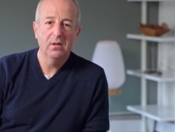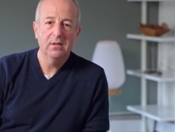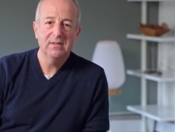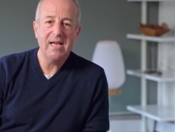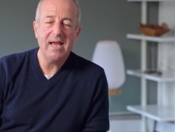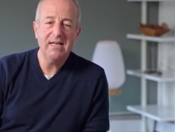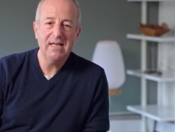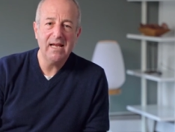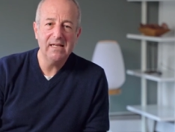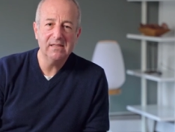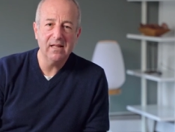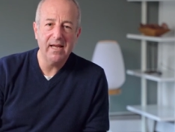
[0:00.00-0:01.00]
10
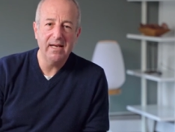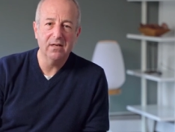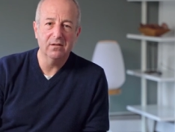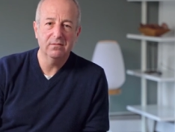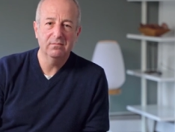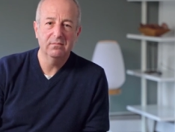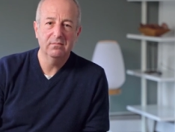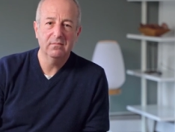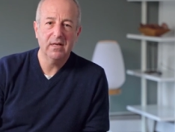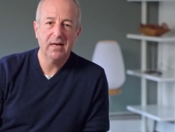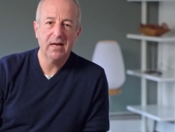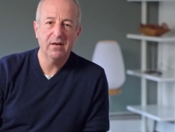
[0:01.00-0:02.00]
days later,
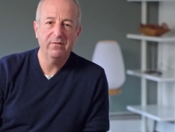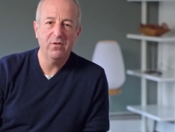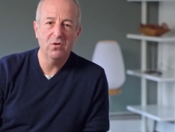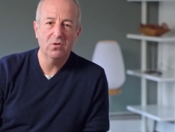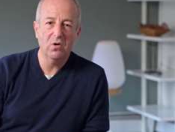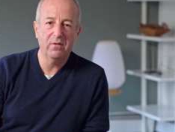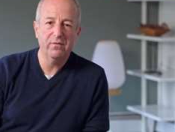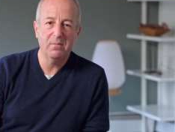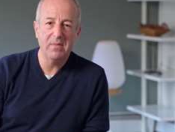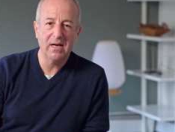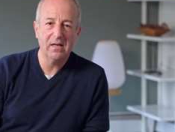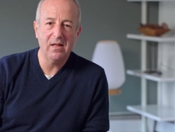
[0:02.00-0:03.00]
I got a phone call from
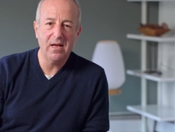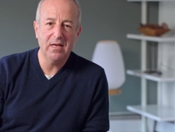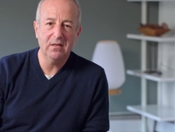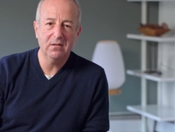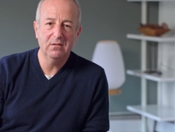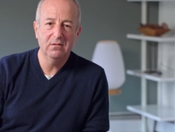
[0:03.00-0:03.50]
my client.